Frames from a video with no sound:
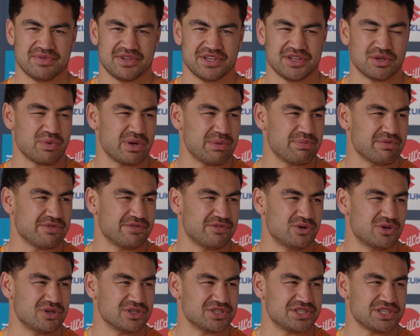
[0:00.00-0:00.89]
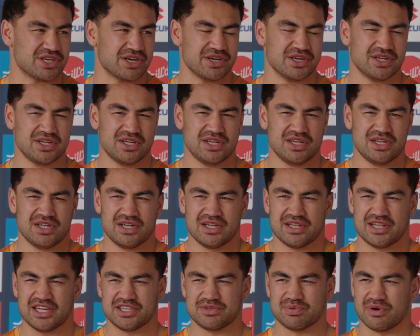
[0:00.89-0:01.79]
than the week before, so
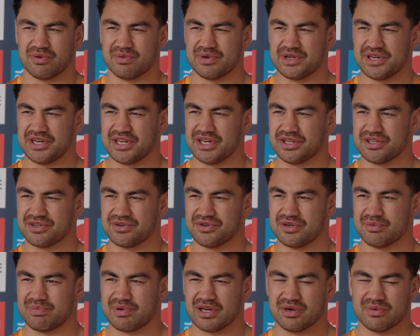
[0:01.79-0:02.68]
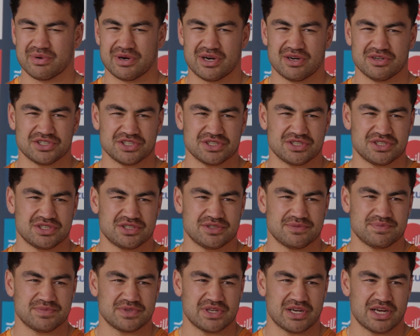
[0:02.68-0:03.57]
that's what we need to do to play well, is
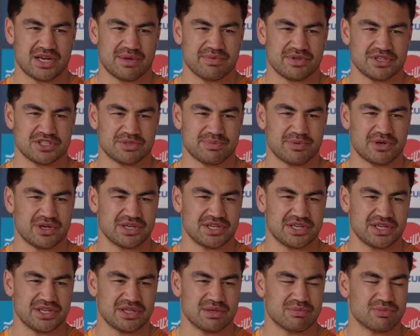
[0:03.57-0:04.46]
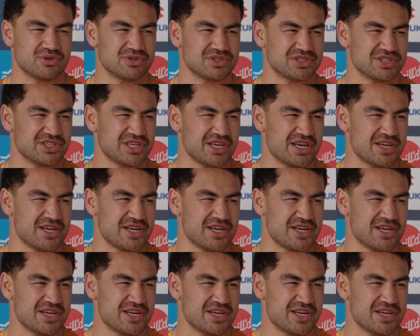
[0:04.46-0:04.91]
just the spine and getting the balls in the